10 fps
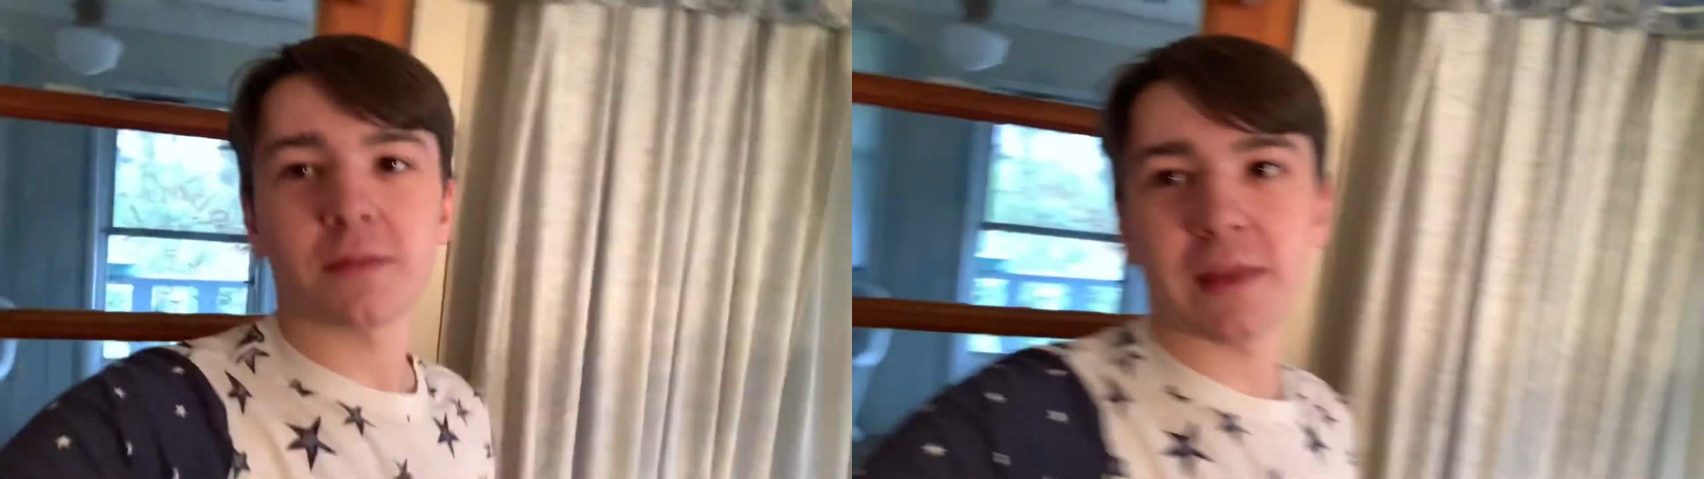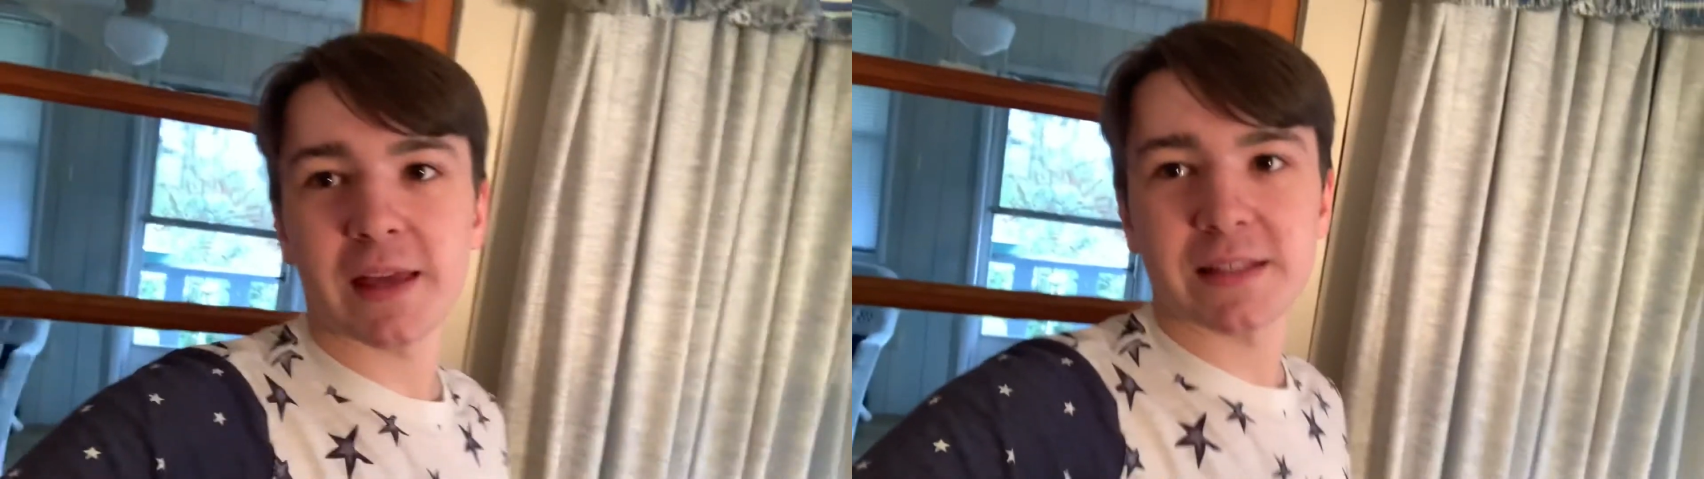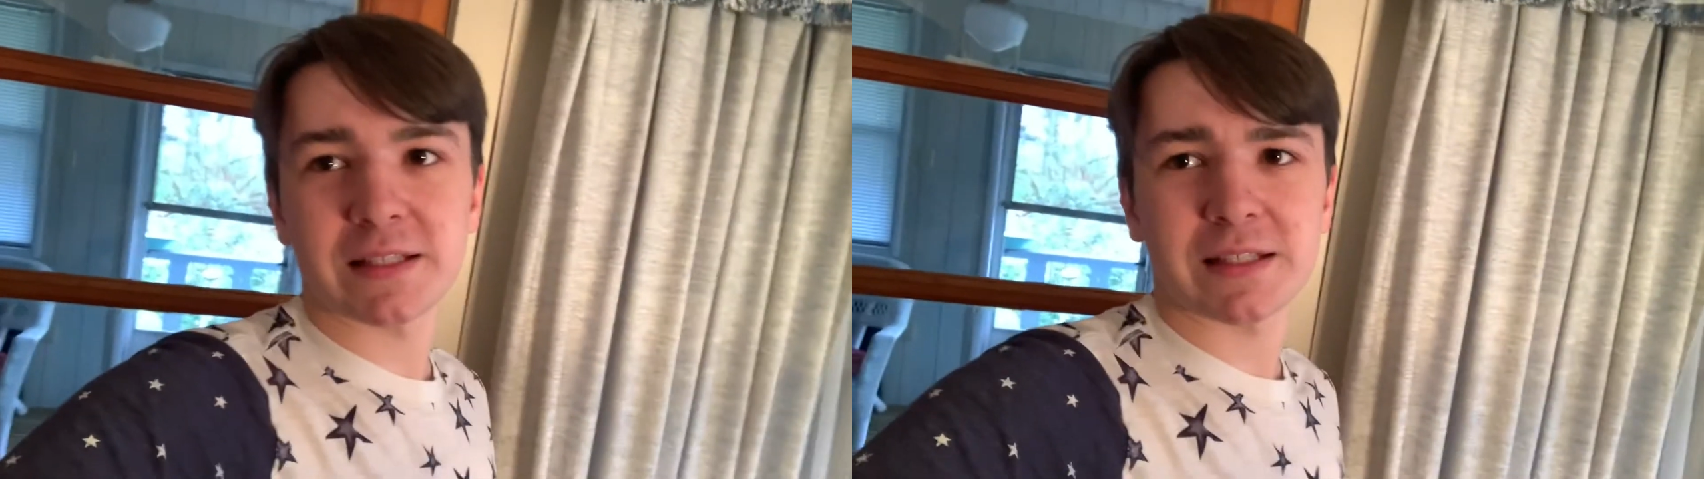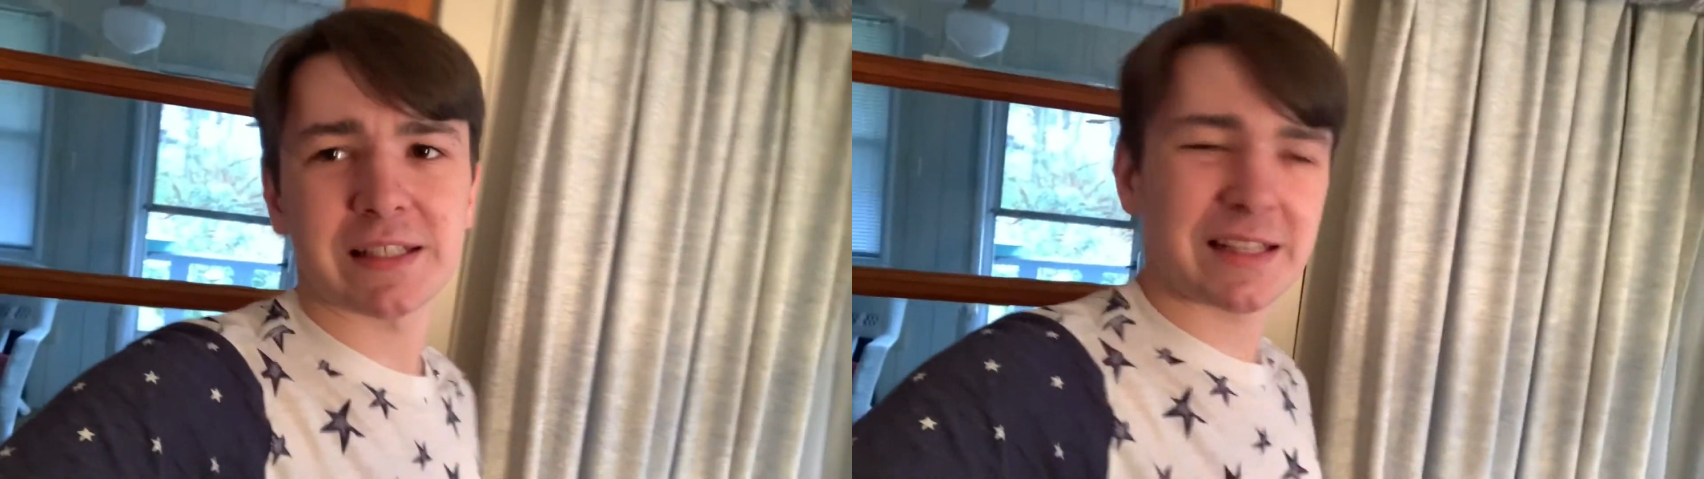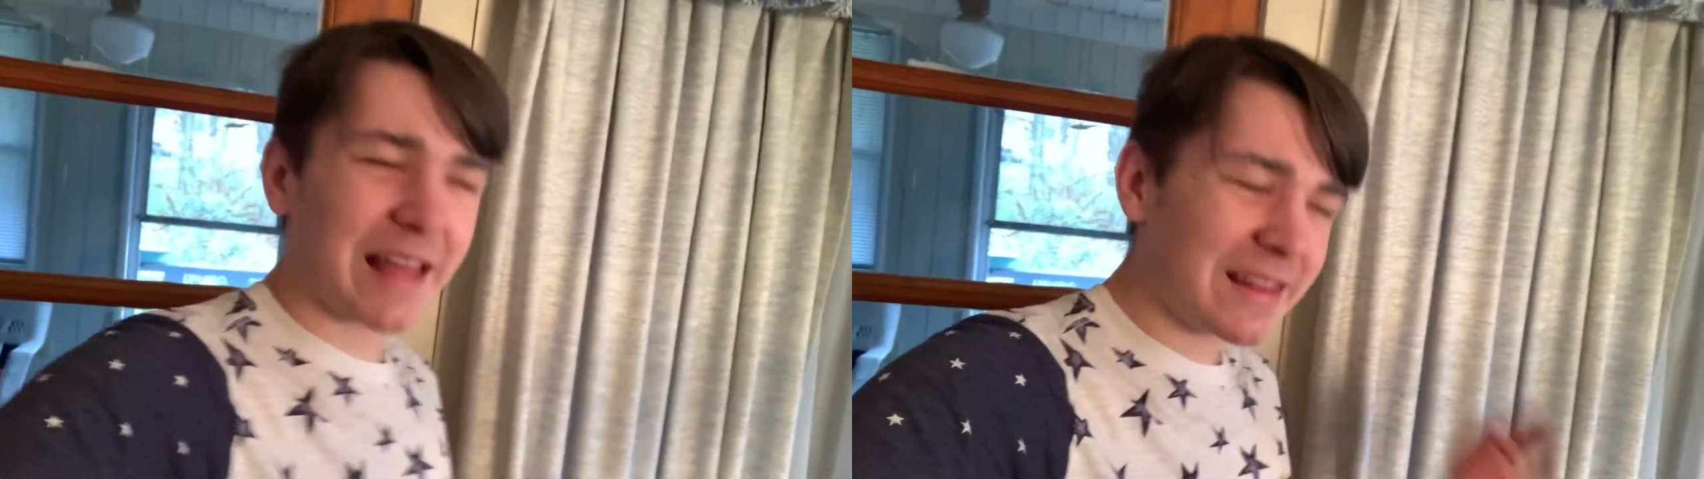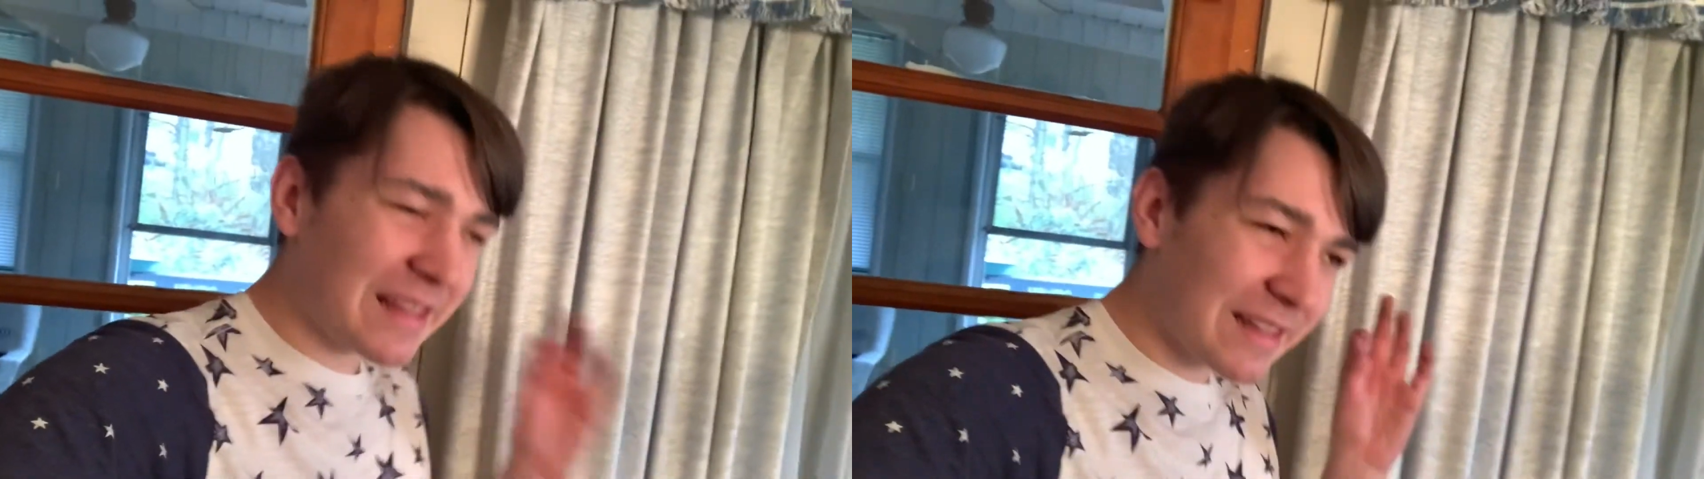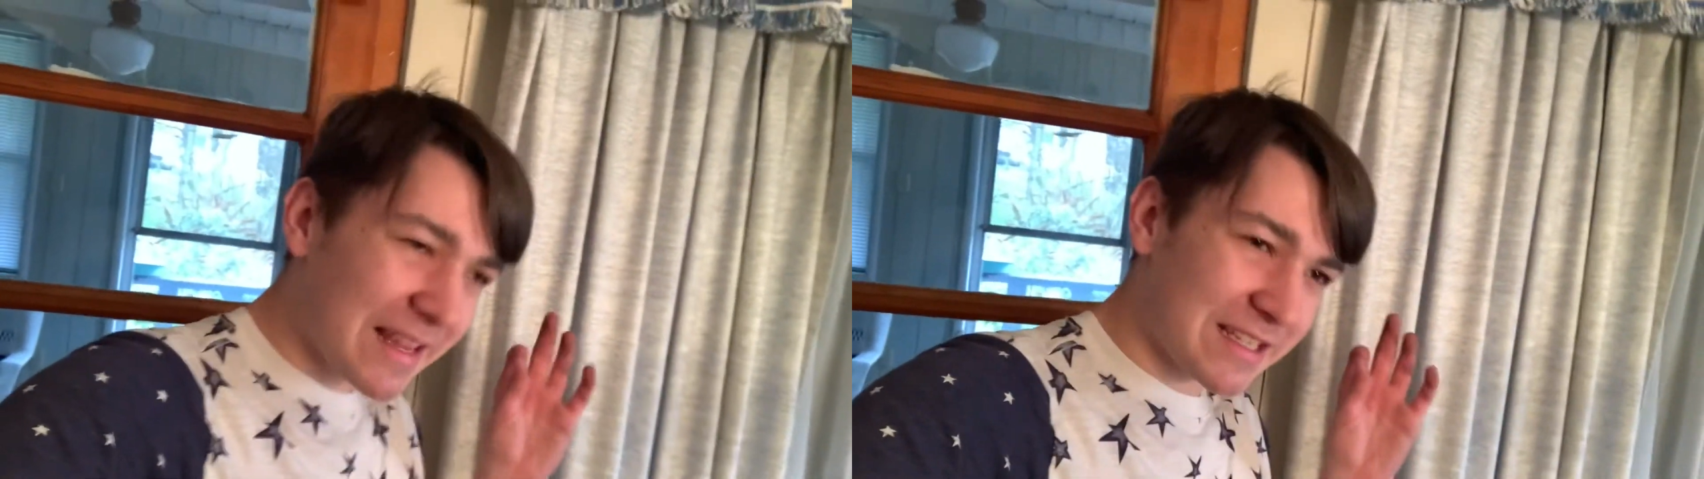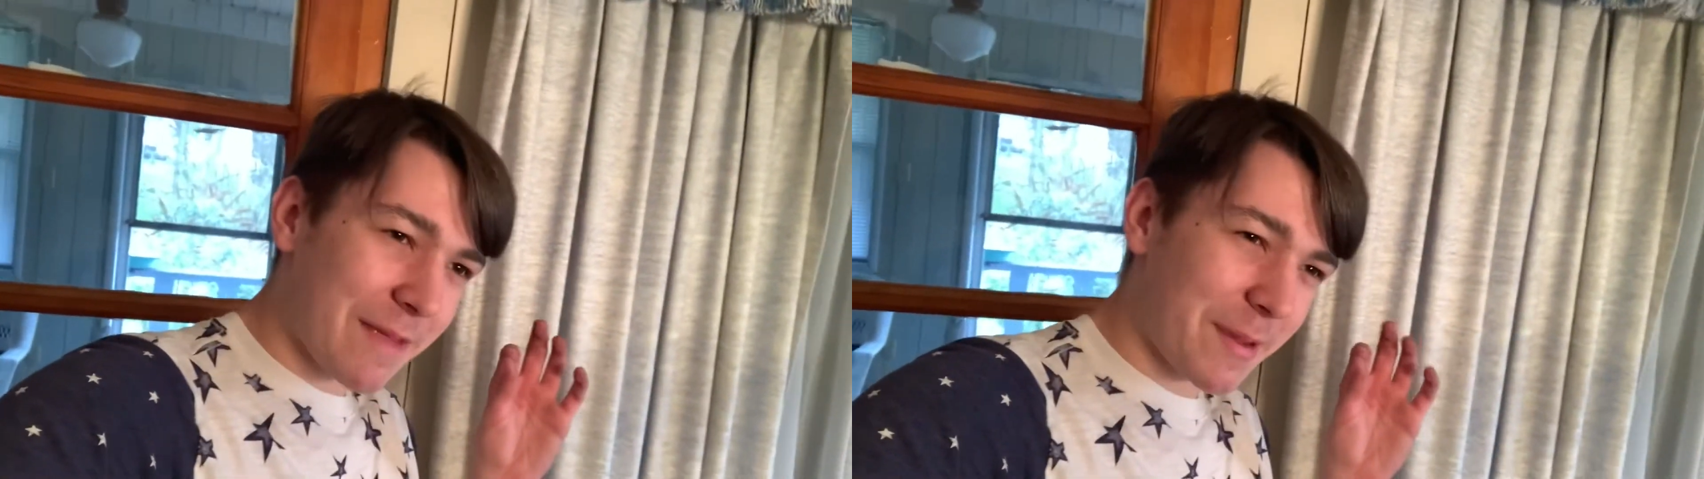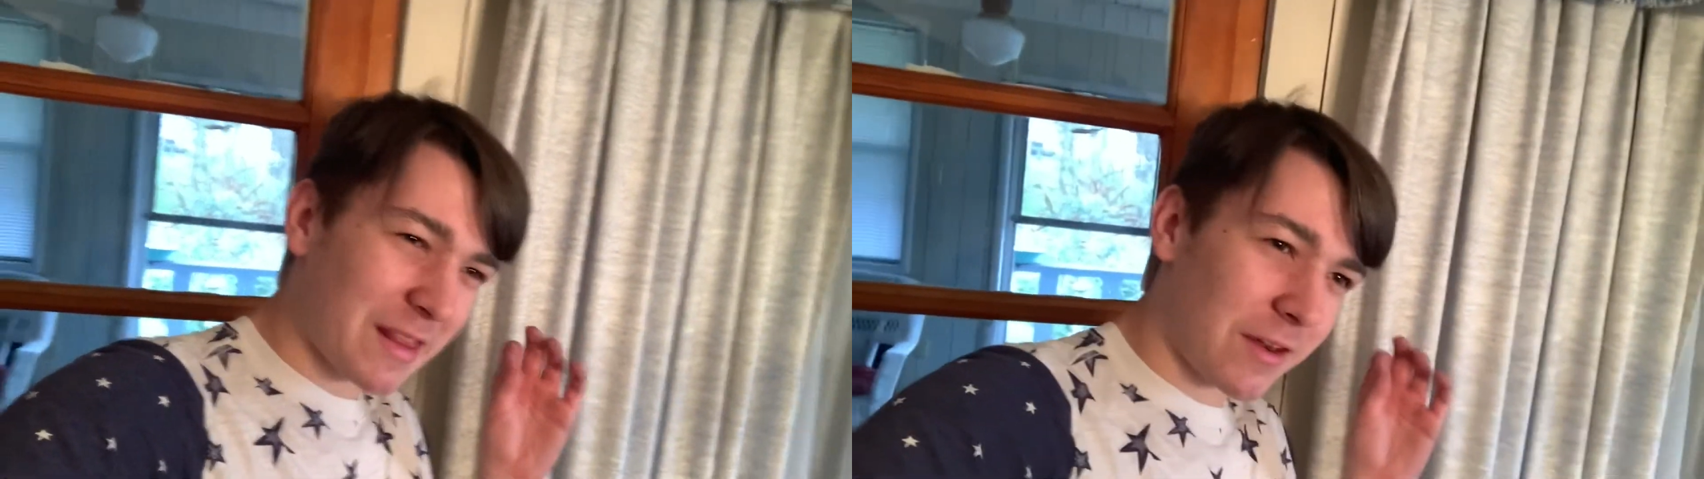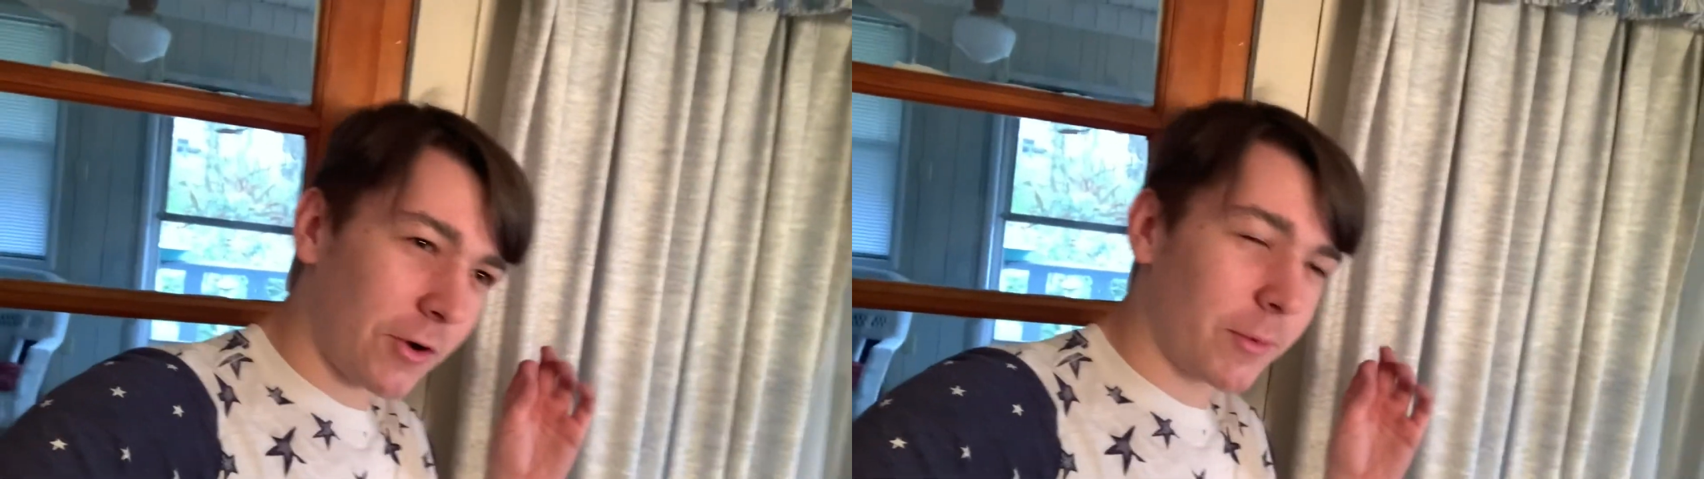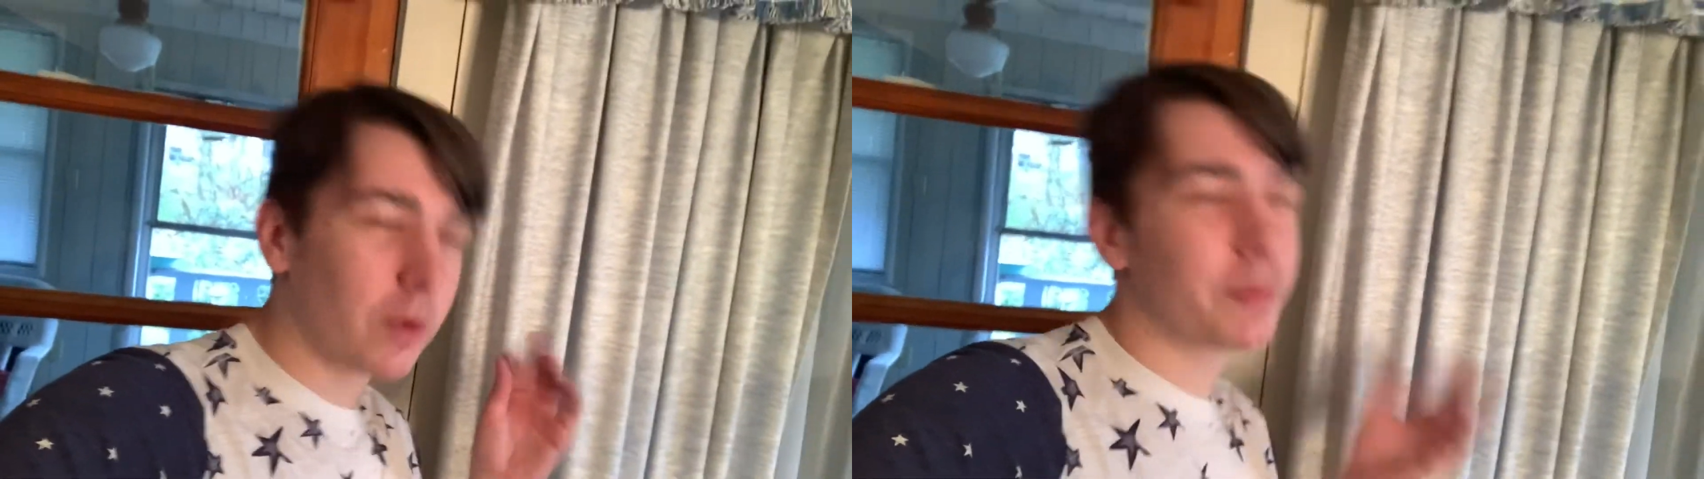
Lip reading: this slightly less epic than normal, but